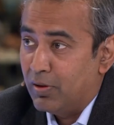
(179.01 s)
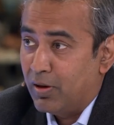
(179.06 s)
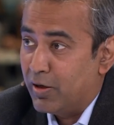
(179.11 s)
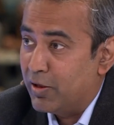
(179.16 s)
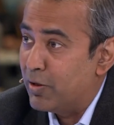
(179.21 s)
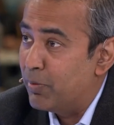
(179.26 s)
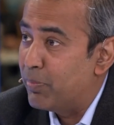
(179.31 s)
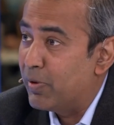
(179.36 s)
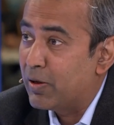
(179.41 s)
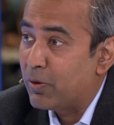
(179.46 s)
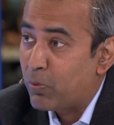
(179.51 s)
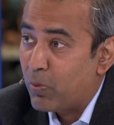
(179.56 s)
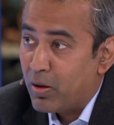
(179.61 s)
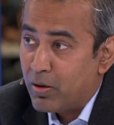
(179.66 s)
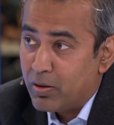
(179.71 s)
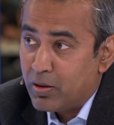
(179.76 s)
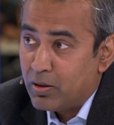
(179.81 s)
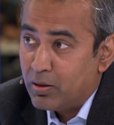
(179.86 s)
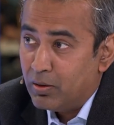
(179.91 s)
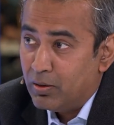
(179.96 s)
running a
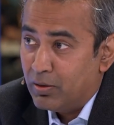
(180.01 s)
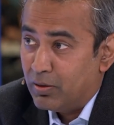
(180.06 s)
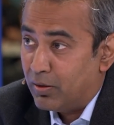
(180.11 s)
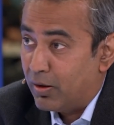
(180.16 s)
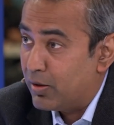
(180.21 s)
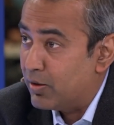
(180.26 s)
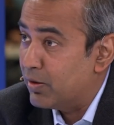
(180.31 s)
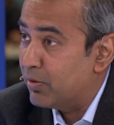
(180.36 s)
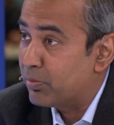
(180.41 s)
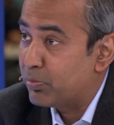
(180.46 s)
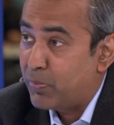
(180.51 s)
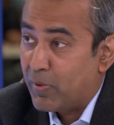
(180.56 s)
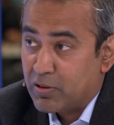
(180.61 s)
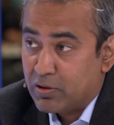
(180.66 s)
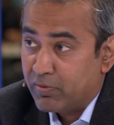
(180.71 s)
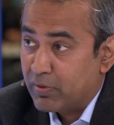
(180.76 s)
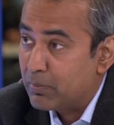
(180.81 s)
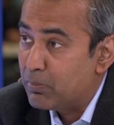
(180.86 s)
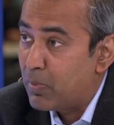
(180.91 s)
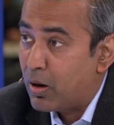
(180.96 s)
BigQuery, running a
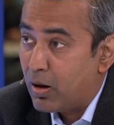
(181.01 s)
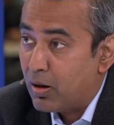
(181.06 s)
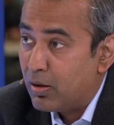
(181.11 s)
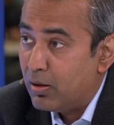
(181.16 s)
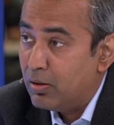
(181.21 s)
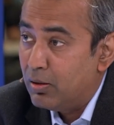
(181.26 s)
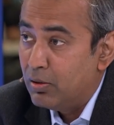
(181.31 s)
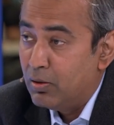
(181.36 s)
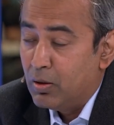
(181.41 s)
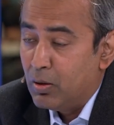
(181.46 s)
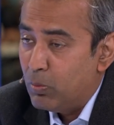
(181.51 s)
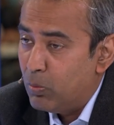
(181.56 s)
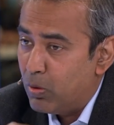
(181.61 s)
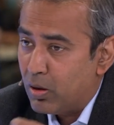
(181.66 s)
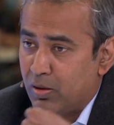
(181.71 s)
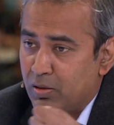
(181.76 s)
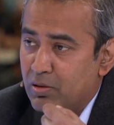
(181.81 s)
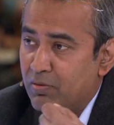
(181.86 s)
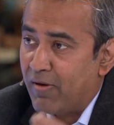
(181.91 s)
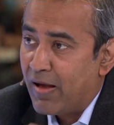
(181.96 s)
specific model.
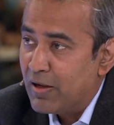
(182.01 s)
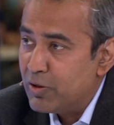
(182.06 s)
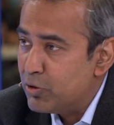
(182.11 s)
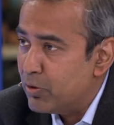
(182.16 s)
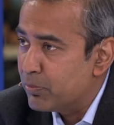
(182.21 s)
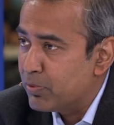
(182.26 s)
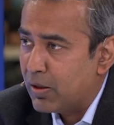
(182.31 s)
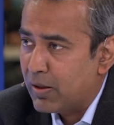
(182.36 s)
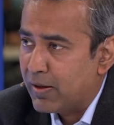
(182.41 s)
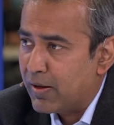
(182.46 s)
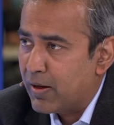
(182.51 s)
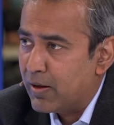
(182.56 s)
What is the value I'm going to